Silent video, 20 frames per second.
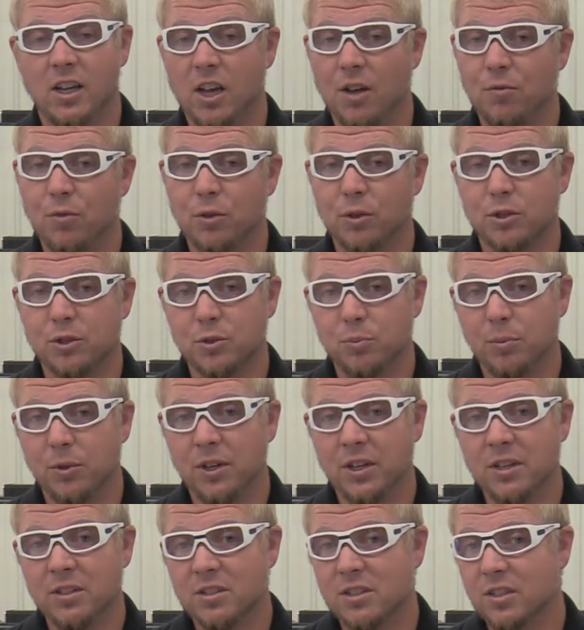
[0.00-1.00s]
If you
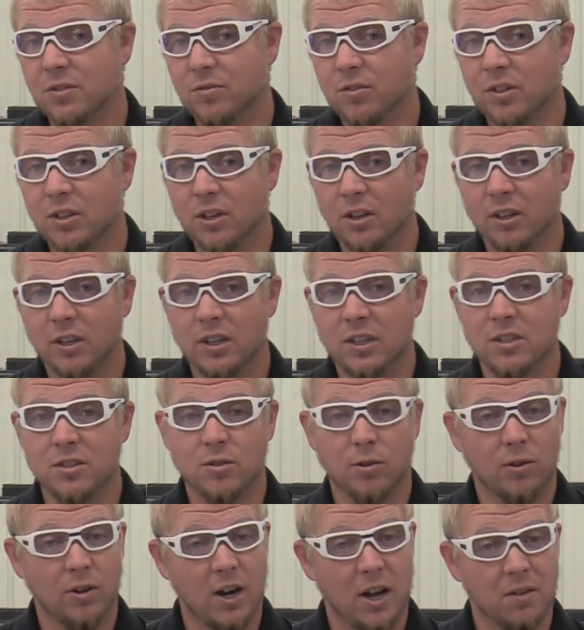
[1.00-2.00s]
experience difficulties
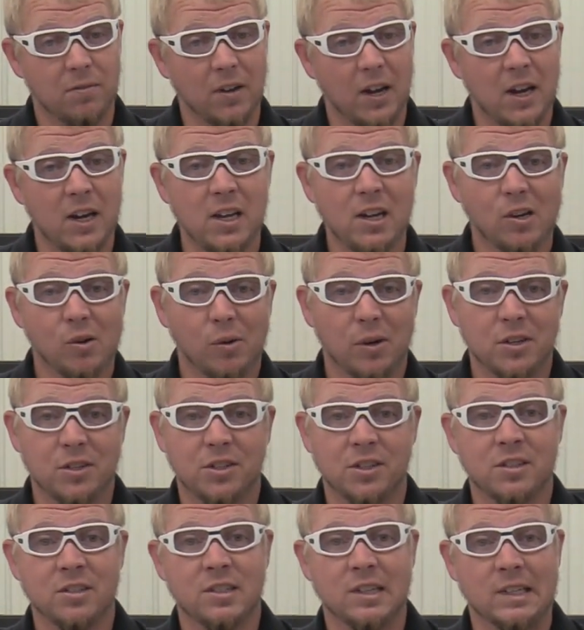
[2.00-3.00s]
or have any
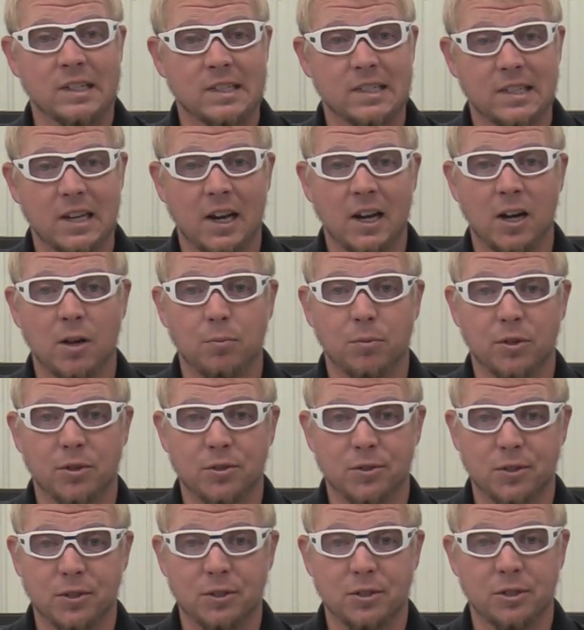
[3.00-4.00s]
questions on setting up your
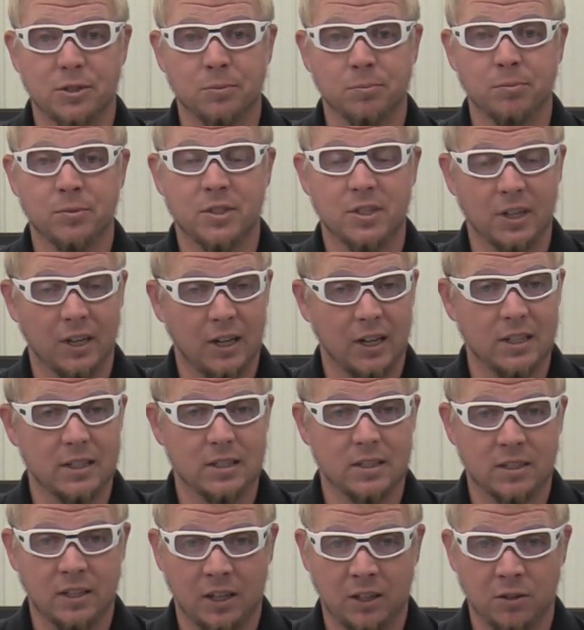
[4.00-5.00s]
system to cut
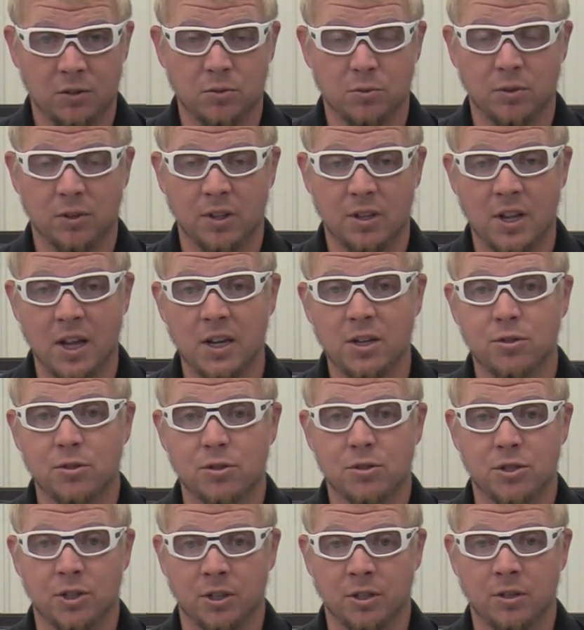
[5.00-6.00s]
stainless with
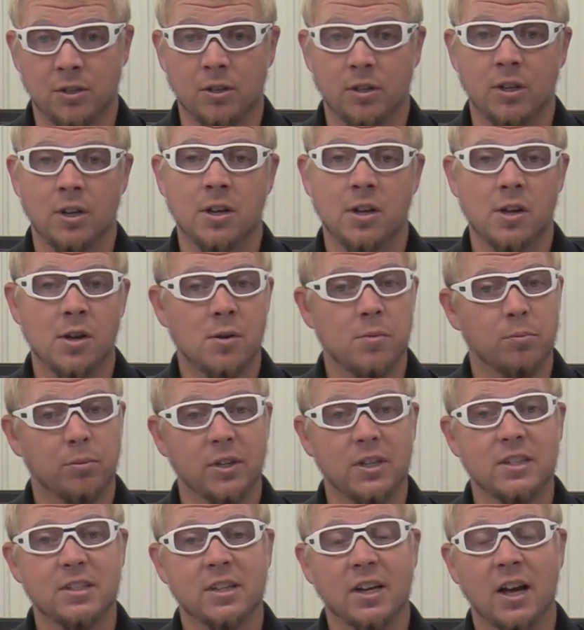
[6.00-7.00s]
nitrogen,
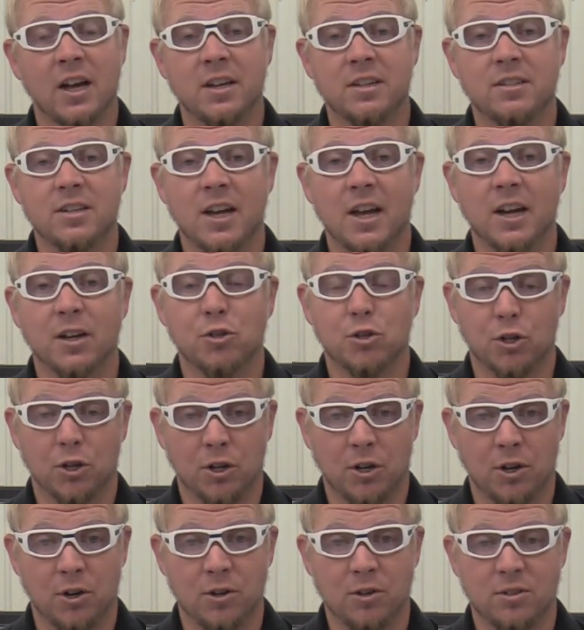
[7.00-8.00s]
please contact your
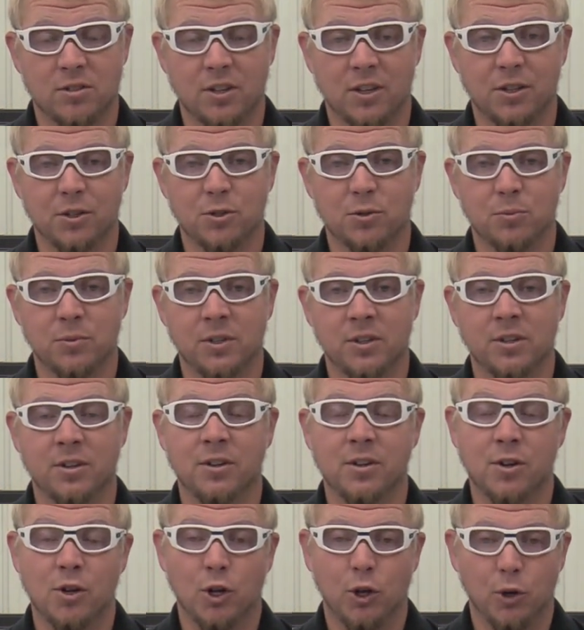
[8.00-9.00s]
Kern salesman
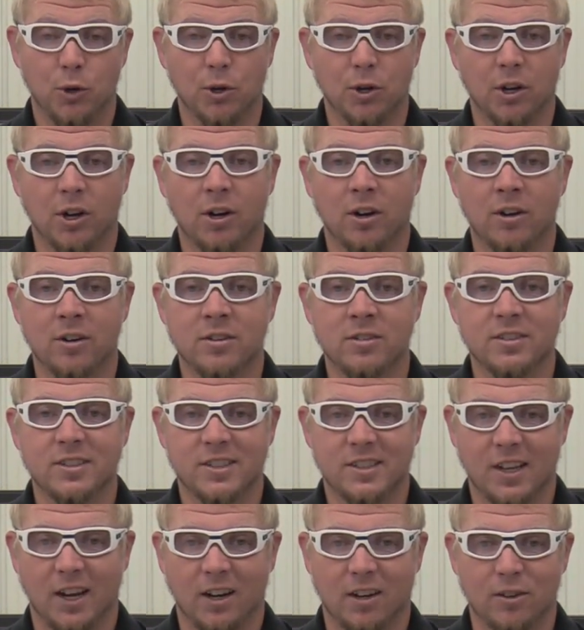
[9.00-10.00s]
or Kern's
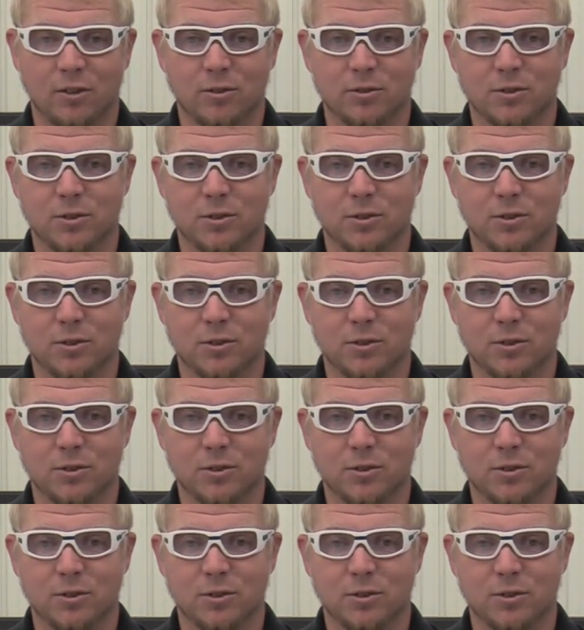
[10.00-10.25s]
technical